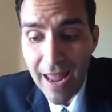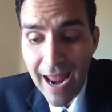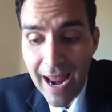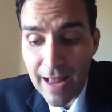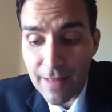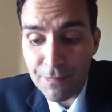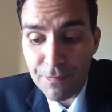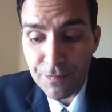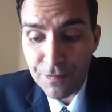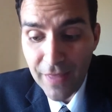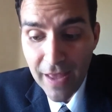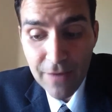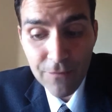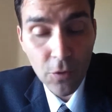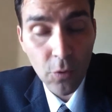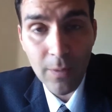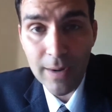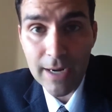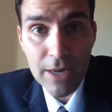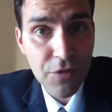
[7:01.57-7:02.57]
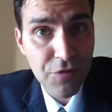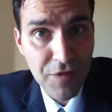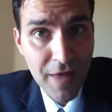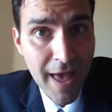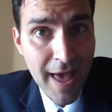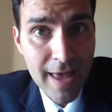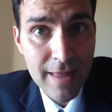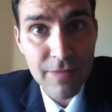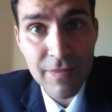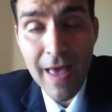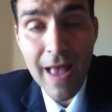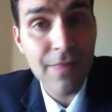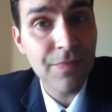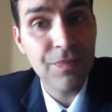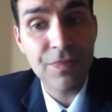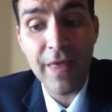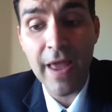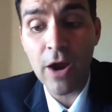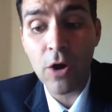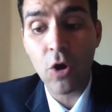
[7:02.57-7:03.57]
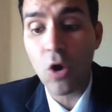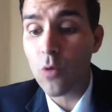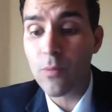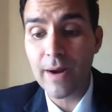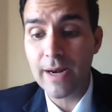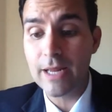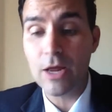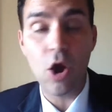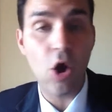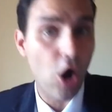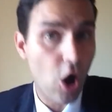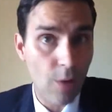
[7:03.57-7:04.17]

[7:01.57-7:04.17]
and they've already said that they're already,